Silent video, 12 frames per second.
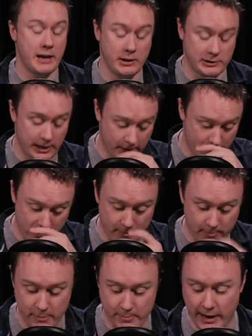is the, the,
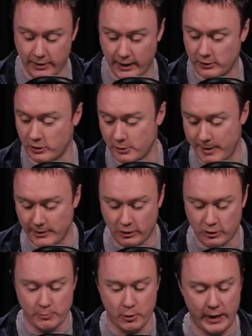the main thing is just about
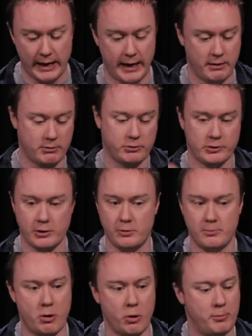distributing it
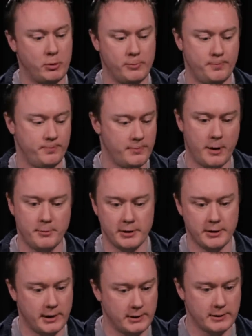to multiple hubs
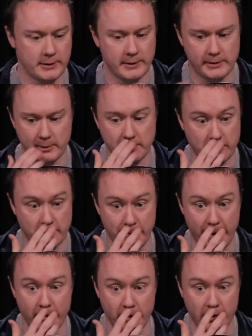and things and do it. So it's just
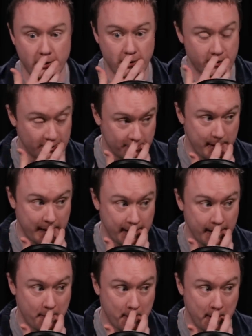about the logistics of
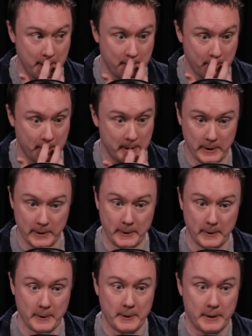making that work. Yeah.
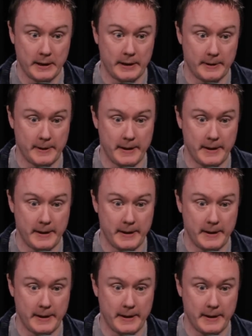But, awesome.